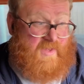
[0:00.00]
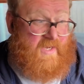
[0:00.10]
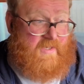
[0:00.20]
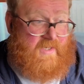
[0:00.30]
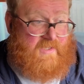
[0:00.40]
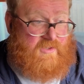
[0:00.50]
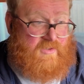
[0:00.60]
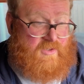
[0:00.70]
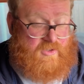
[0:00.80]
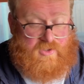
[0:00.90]
thing is
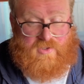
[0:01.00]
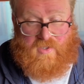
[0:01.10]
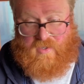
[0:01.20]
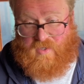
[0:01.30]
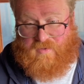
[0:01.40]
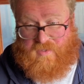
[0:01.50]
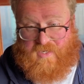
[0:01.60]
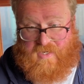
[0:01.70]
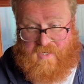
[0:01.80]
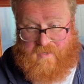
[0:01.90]
not just on
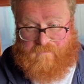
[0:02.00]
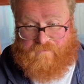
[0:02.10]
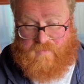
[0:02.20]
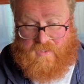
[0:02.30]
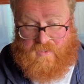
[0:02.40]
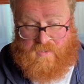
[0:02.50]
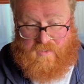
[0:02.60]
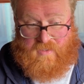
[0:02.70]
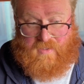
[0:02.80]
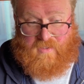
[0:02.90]
the
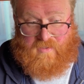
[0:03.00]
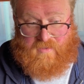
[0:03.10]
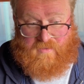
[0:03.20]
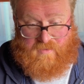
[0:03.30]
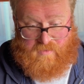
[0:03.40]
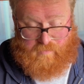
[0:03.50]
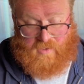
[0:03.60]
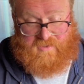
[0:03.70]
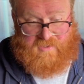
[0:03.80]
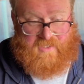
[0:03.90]

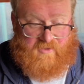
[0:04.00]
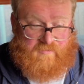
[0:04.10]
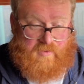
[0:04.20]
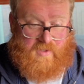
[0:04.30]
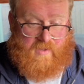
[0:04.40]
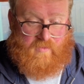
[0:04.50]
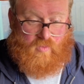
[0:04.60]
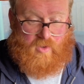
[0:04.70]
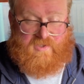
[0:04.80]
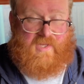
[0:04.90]
plot itself, but
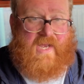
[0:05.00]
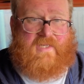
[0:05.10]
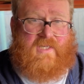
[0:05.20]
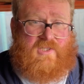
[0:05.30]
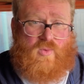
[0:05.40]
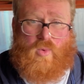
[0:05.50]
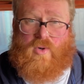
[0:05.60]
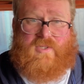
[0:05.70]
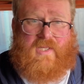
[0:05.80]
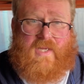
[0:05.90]
what's the access to
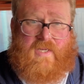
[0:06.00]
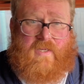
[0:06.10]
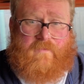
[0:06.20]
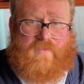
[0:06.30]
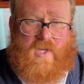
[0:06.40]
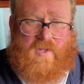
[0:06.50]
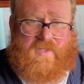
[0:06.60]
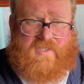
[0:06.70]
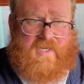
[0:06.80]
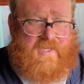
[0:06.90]
water like on
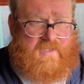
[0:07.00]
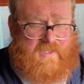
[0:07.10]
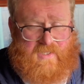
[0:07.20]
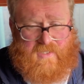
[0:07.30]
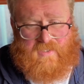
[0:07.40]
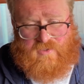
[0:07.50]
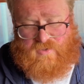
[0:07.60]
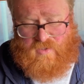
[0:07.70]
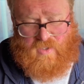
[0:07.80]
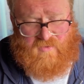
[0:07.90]
the site?
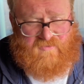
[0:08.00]
So a lot of